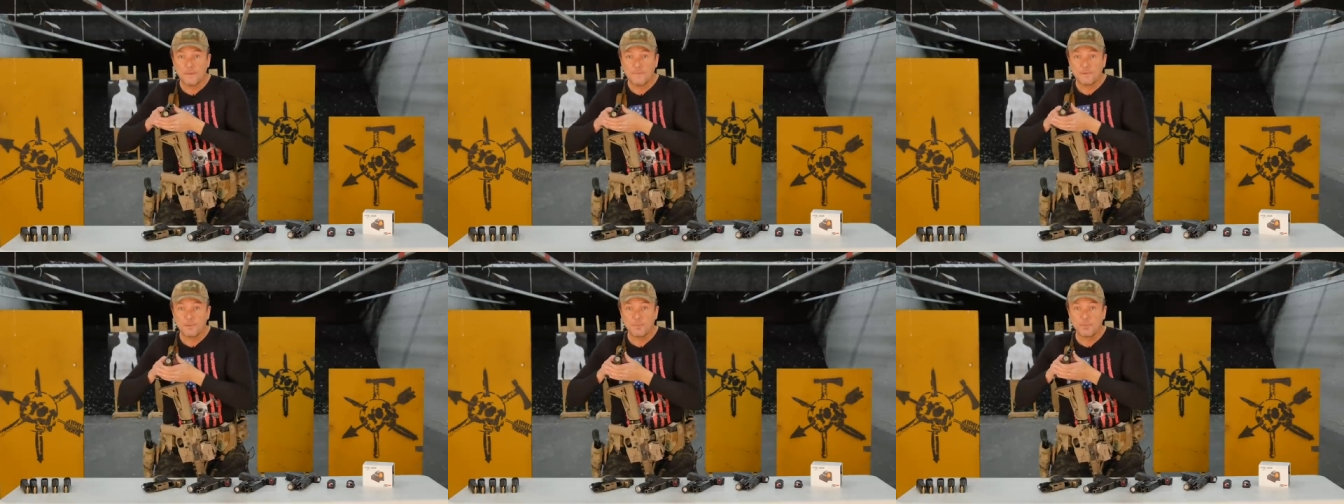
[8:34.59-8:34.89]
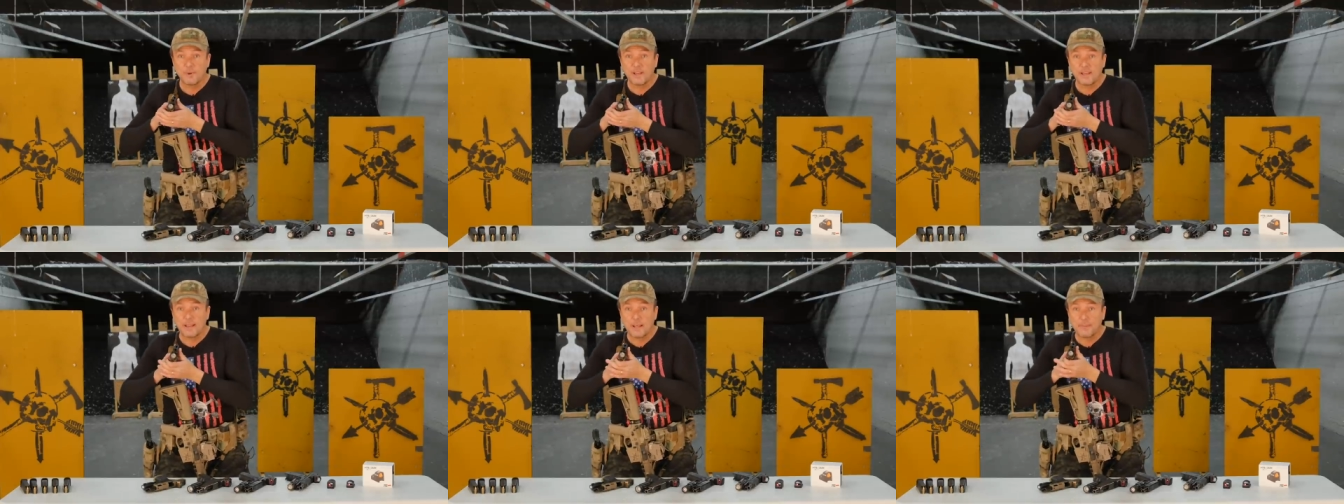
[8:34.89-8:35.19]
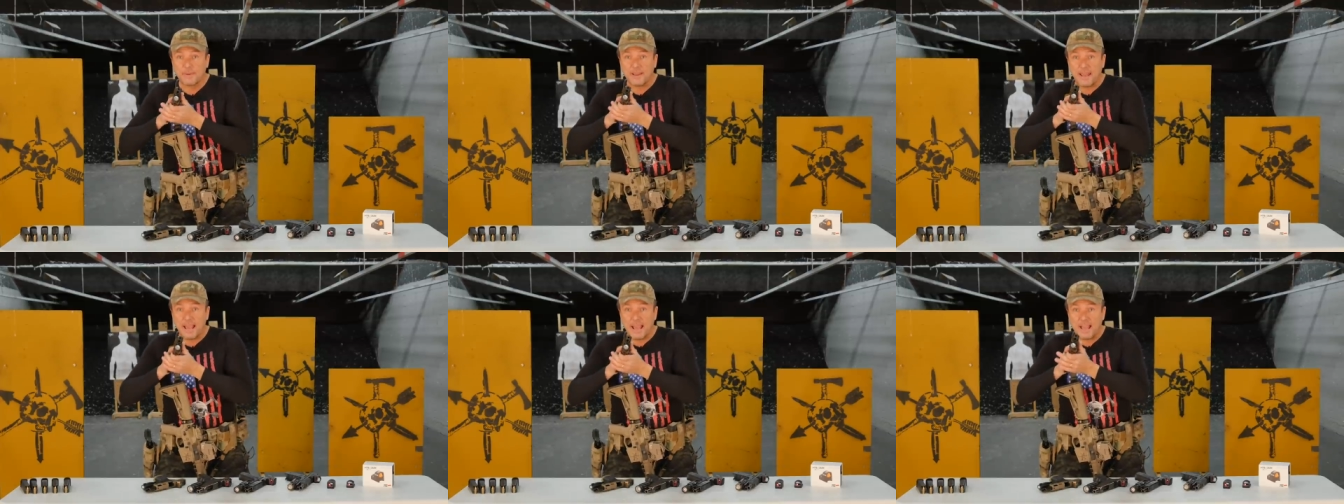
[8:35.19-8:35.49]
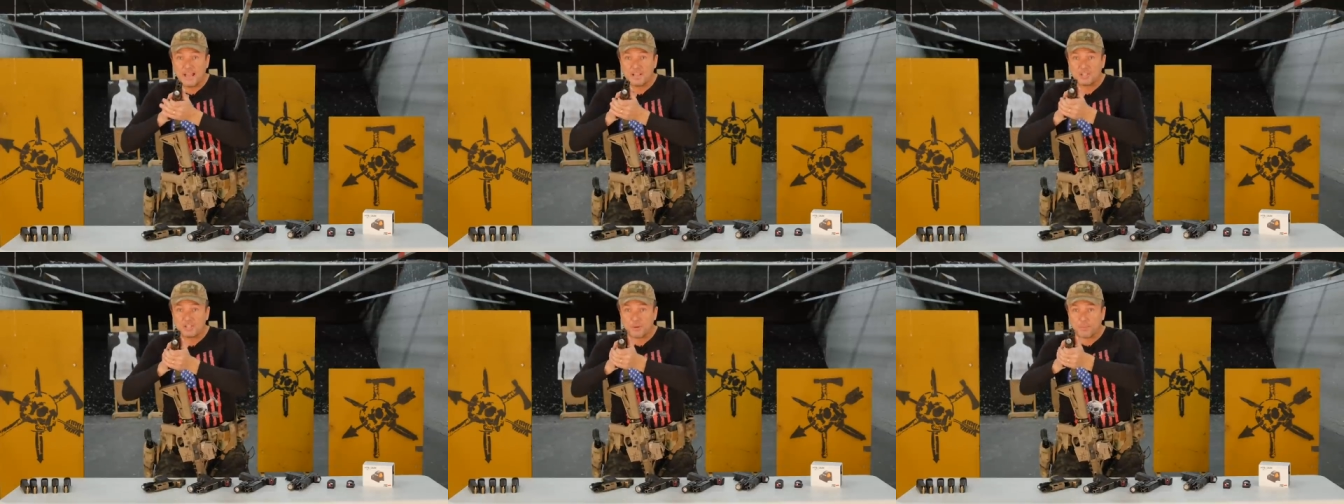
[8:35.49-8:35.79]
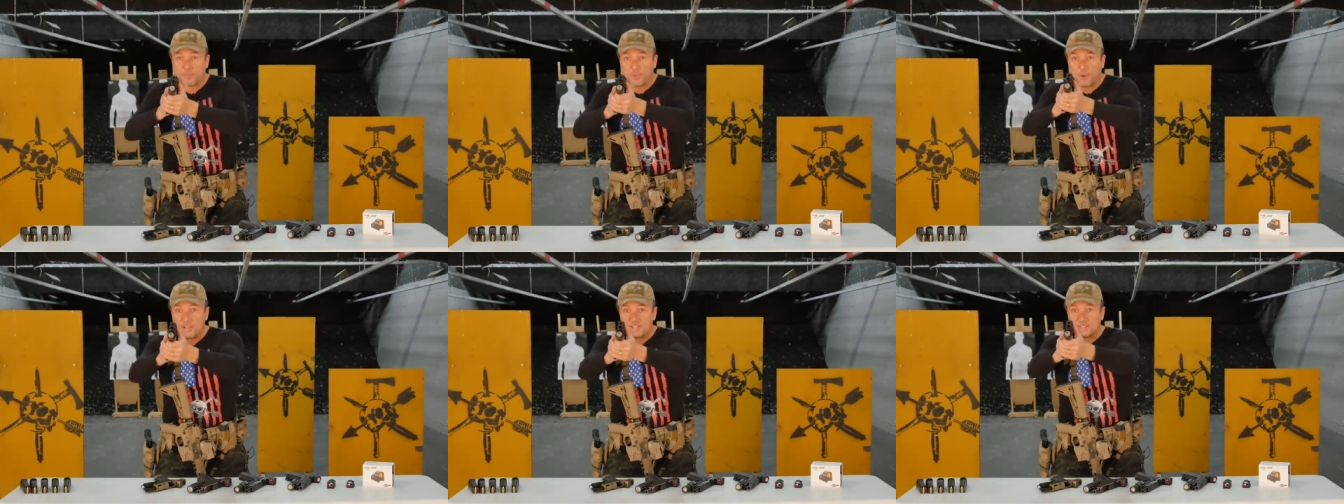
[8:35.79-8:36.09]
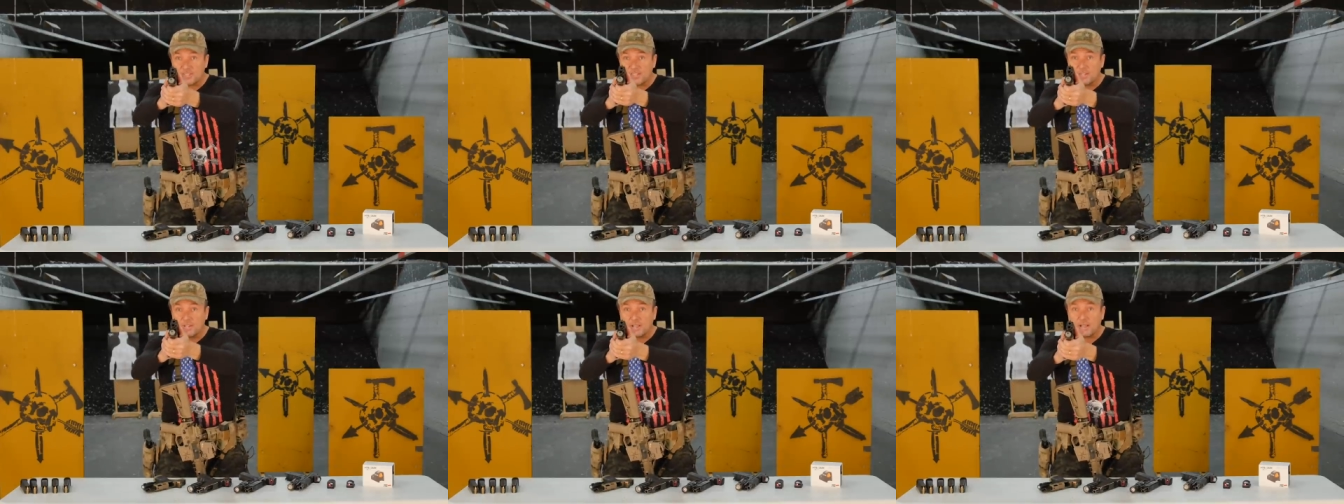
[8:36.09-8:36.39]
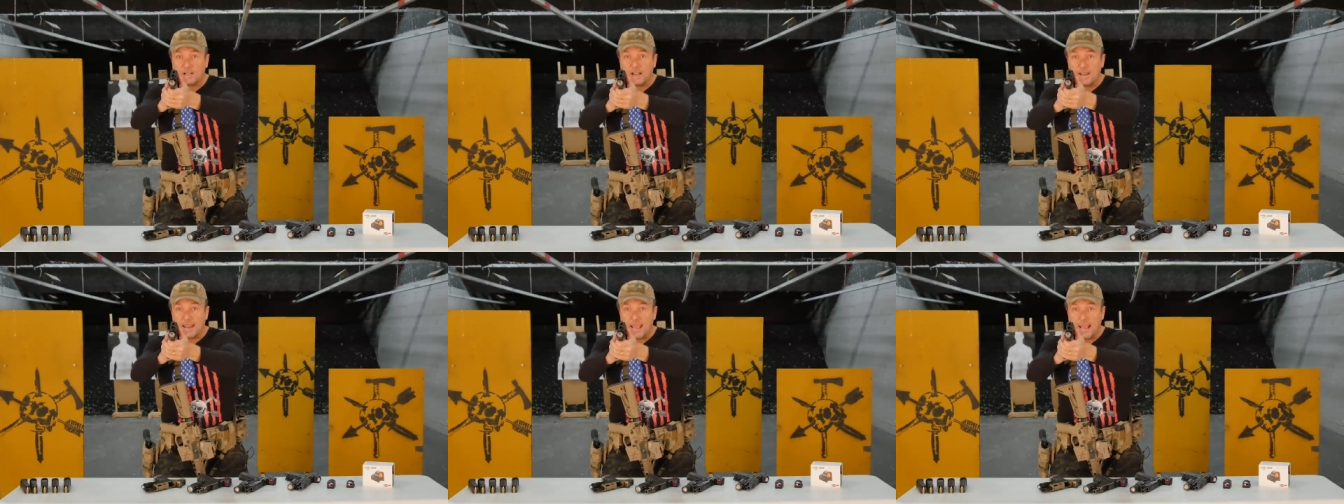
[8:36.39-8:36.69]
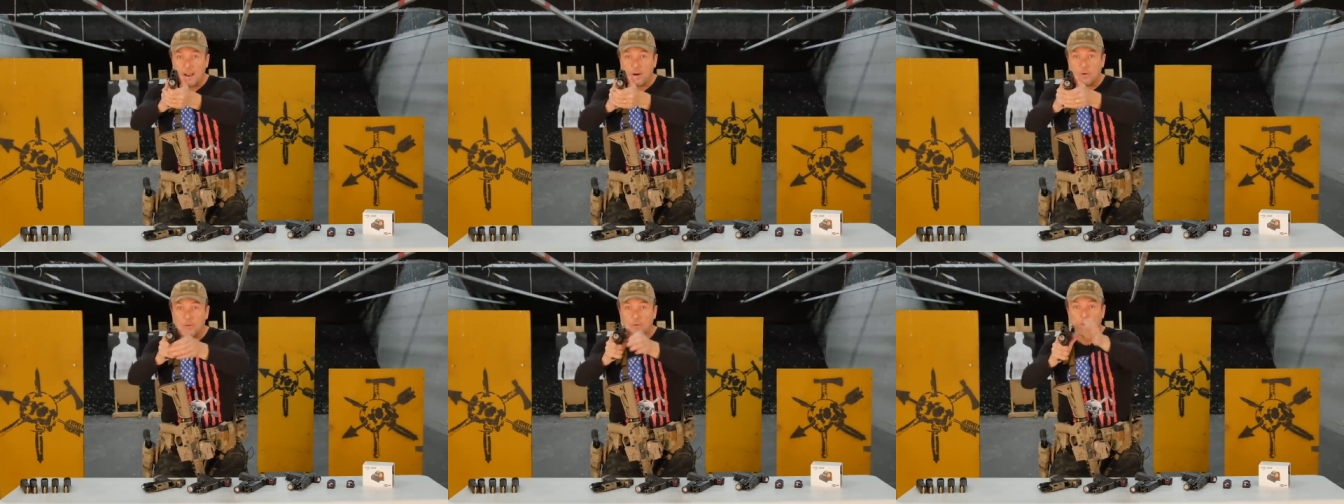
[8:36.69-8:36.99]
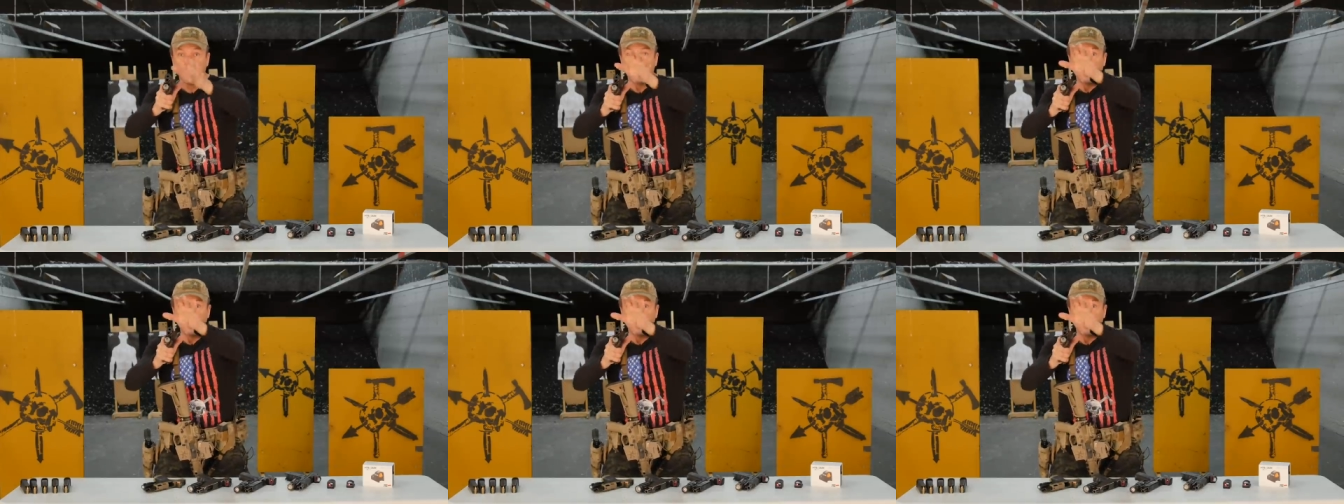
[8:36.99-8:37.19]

you bring it up, and as you're pressing the gun out,